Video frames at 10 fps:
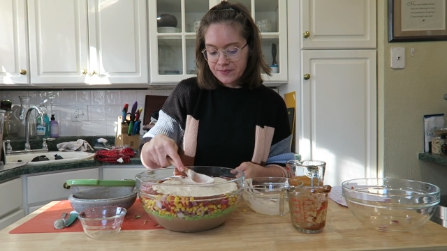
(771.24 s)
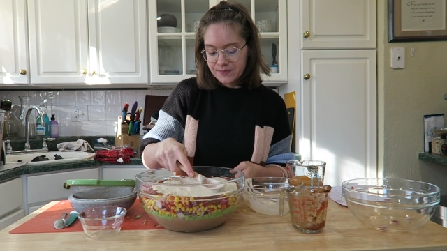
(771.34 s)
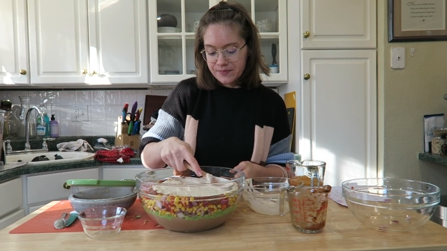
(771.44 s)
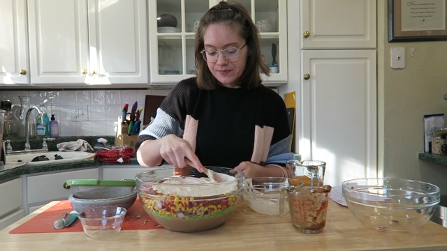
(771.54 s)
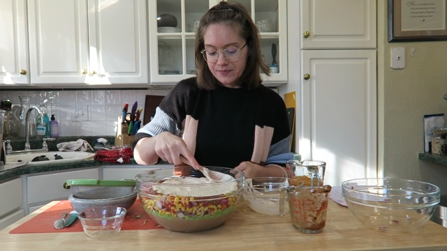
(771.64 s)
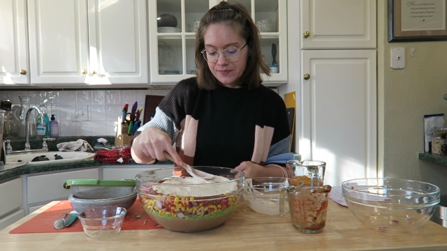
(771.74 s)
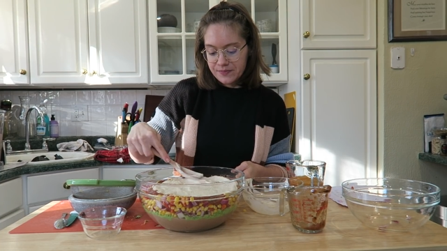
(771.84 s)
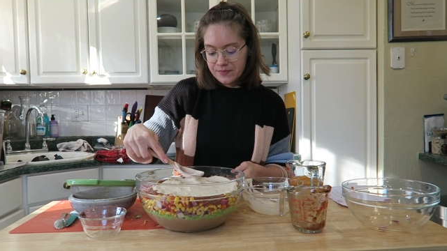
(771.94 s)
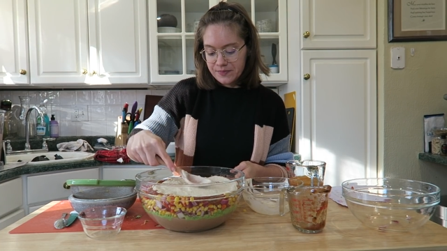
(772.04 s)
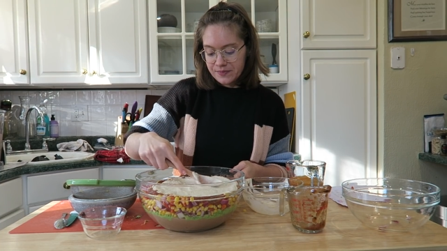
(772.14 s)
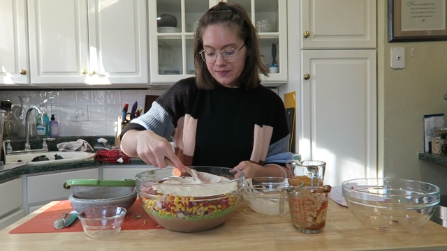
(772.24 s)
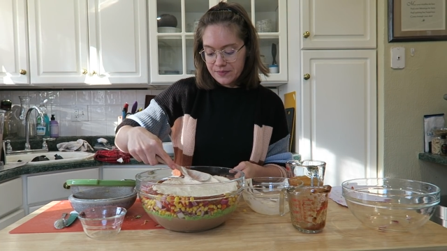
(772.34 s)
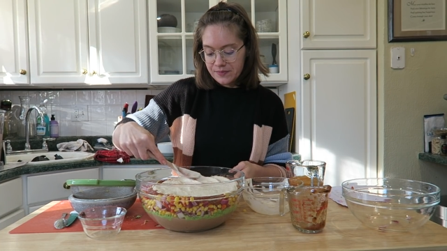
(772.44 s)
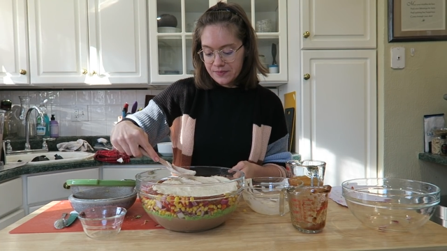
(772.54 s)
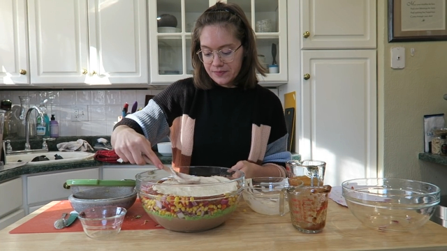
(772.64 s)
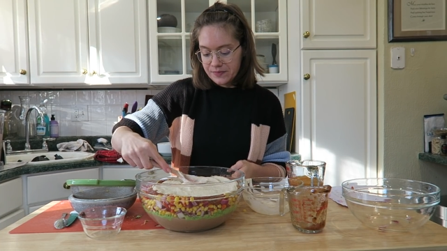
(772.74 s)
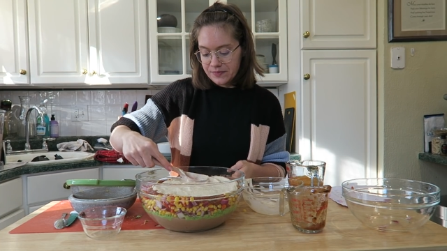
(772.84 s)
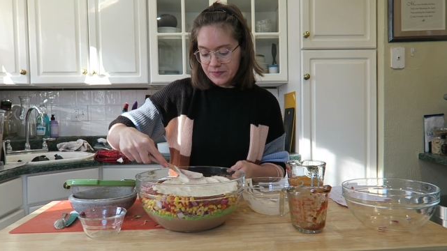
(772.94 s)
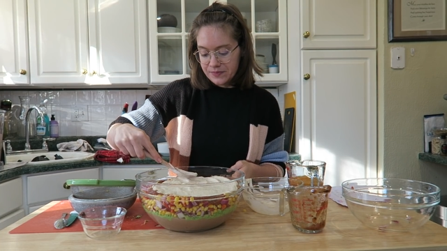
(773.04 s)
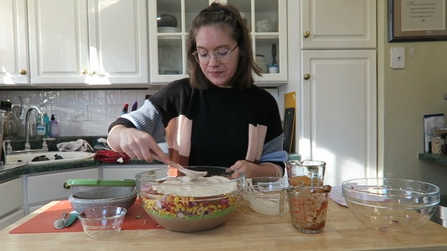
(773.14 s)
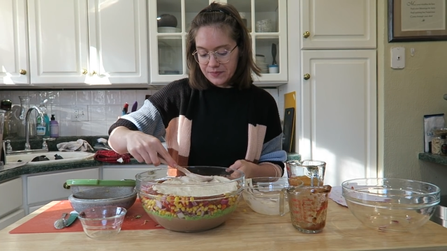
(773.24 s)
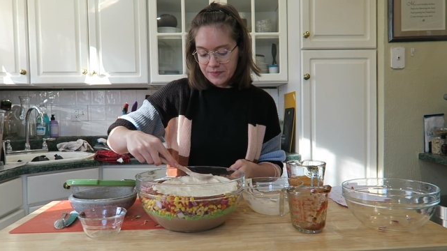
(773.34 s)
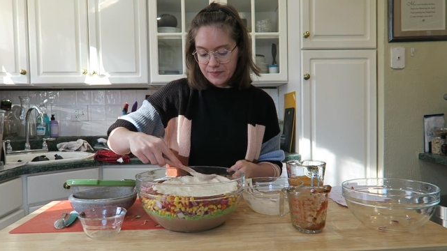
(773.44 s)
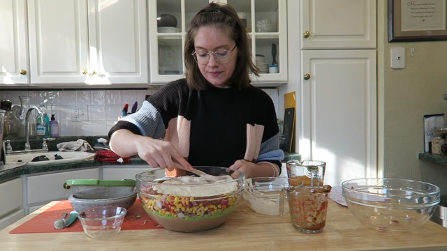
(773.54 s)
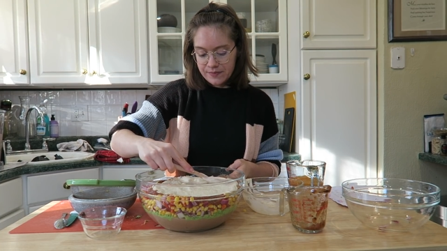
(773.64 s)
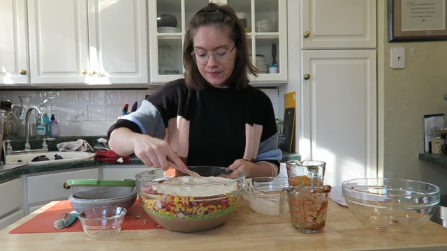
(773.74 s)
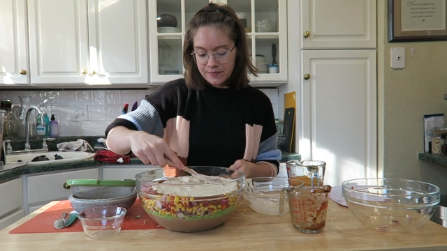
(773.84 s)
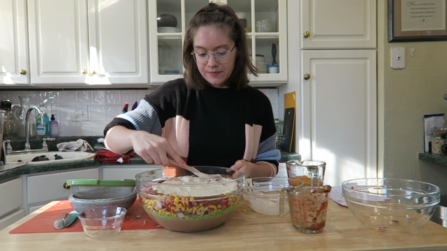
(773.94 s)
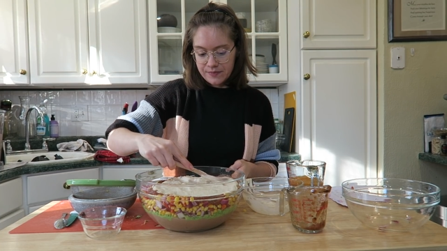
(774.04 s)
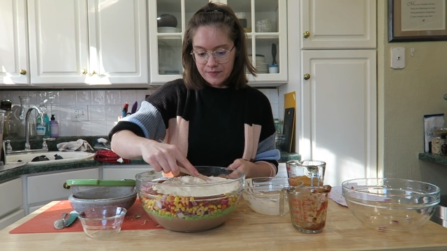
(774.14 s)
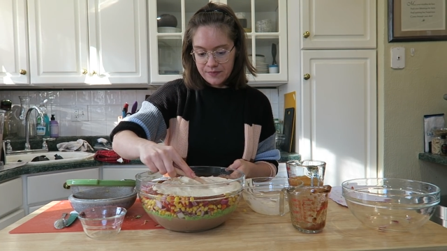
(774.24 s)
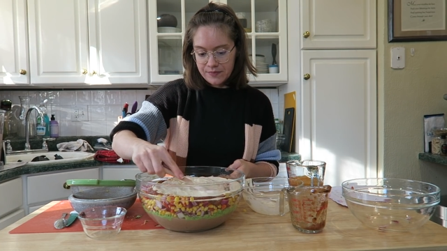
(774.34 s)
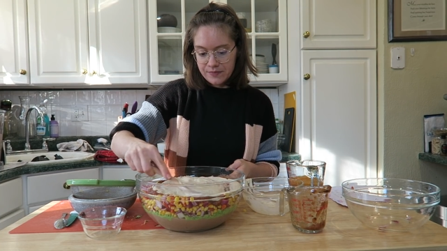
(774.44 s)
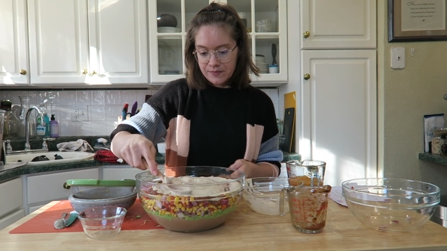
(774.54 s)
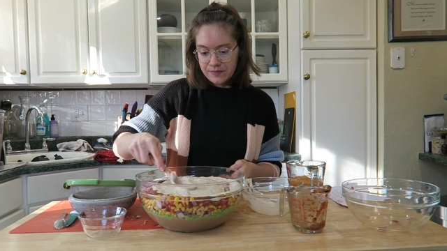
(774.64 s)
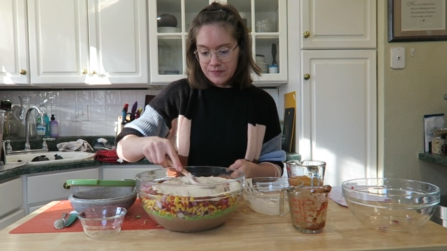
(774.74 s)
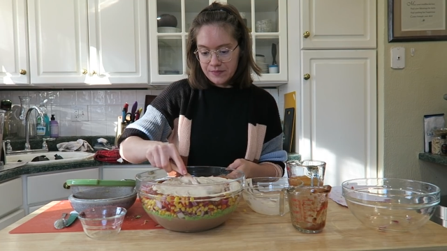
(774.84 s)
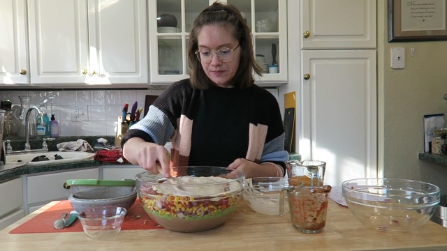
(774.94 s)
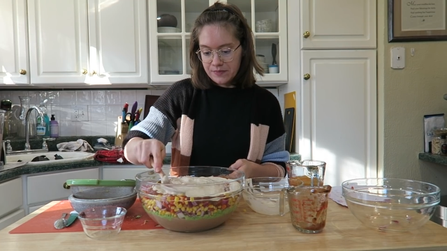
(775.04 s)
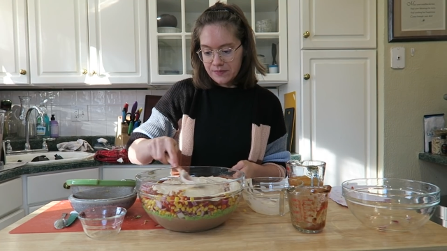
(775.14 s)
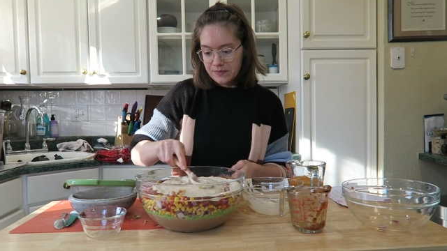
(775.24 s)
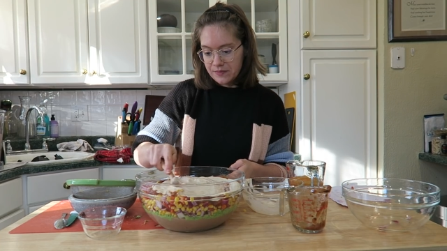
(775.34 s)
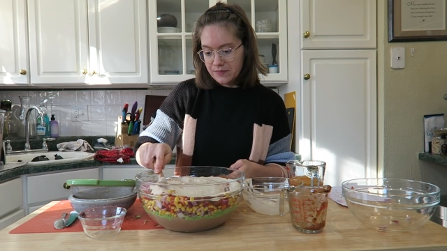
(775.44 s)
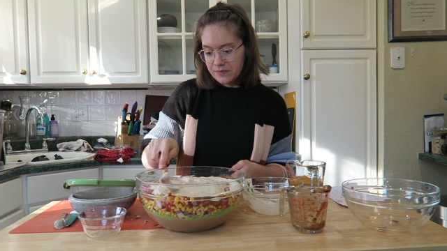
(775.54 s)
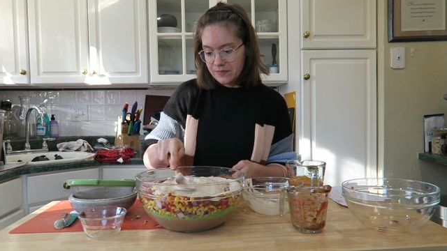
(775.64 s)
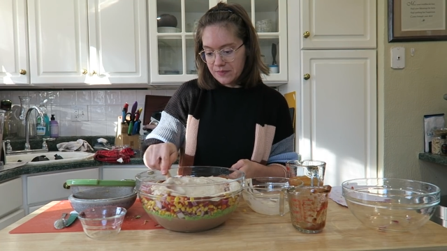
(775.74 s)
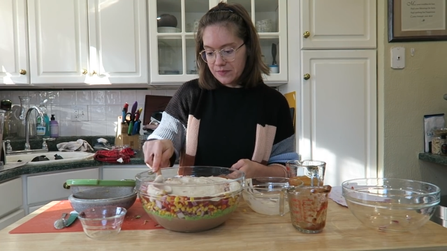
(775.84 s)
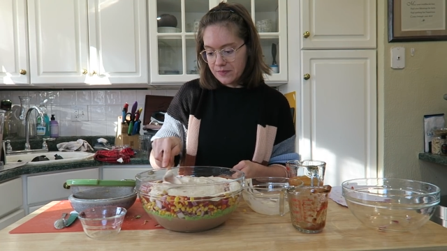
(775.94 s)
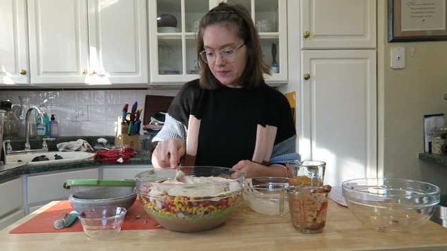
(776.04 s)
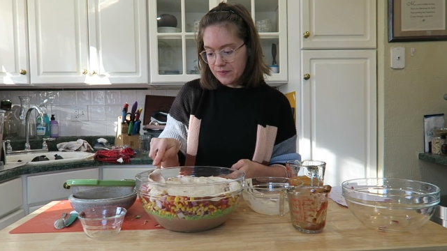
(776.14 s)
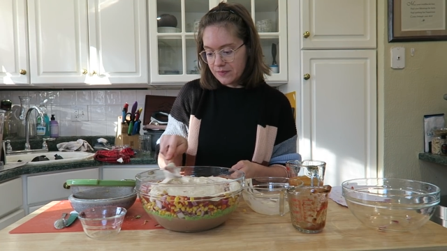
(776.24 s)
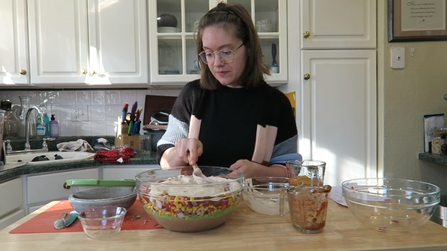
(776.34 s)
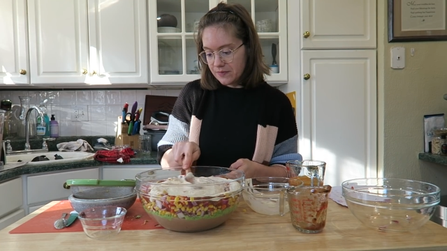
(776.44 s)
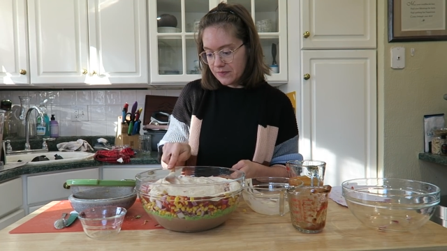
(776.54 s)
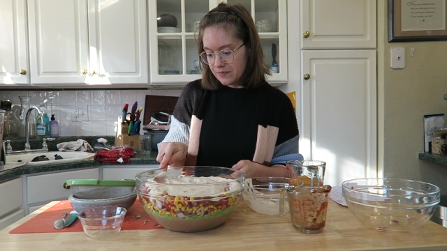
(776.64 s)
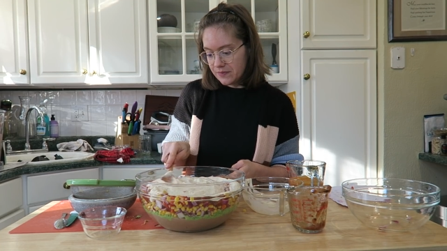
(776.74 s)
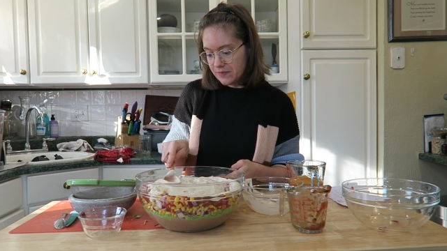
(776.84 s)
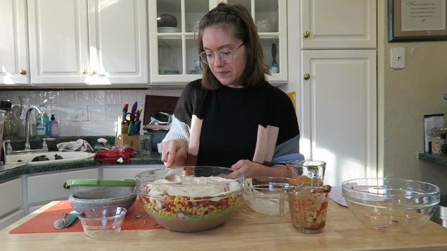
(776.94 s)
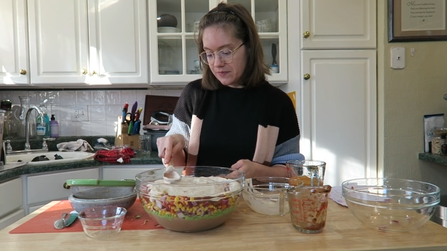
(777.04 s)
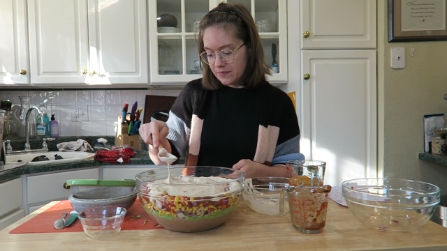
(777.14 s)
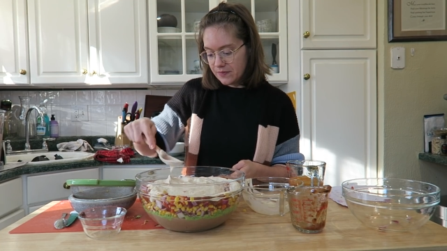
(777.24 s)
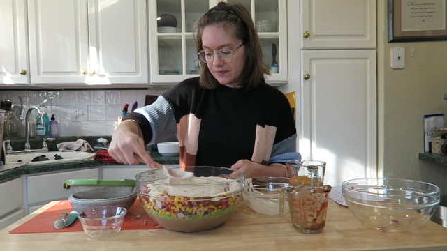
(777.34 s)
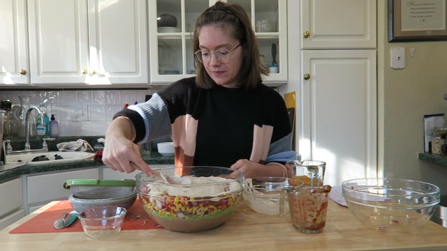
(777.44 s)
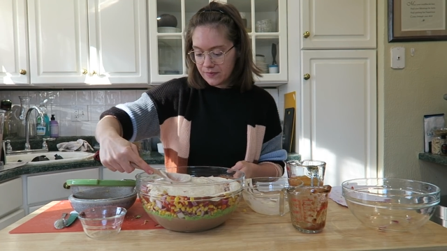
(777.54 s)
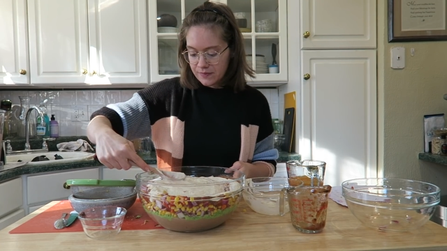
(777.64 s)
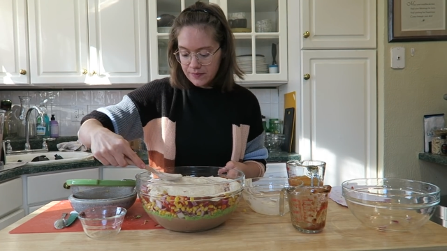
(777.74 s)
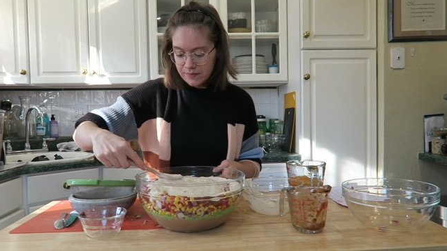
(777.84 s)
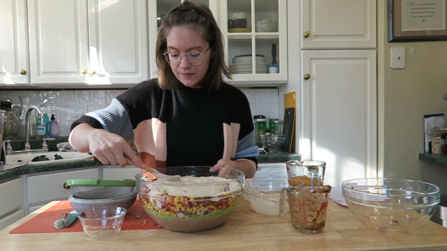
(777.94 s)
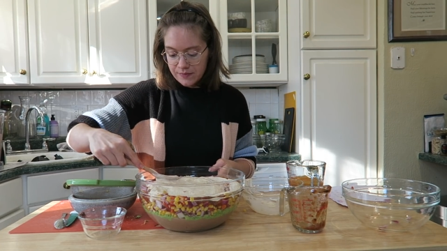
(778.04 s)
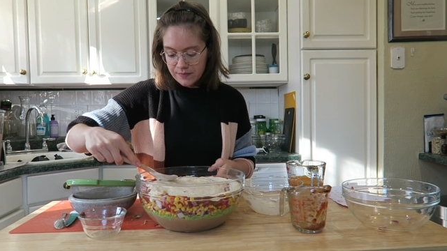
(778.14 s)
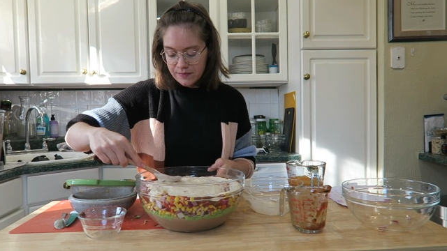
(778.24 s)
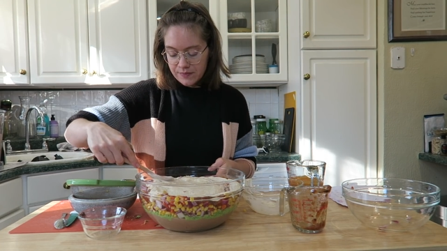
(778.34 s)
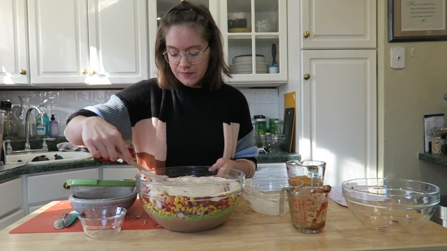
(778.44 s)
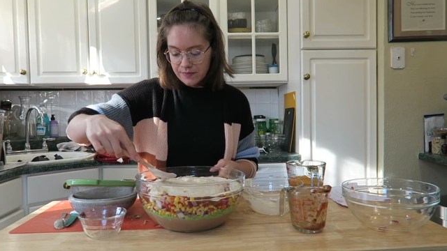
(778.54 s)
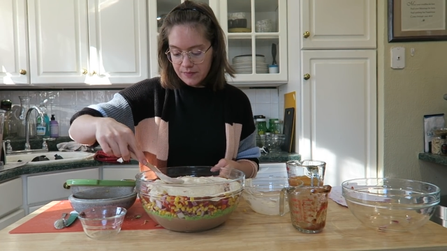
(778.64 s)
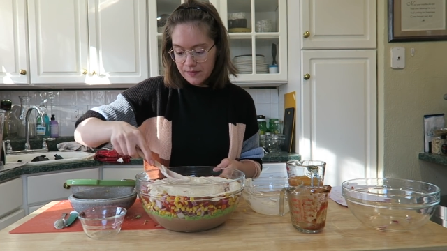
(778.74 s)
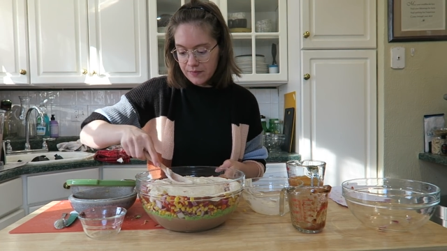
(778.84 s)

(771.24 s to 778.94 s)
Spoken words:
(no one is talking)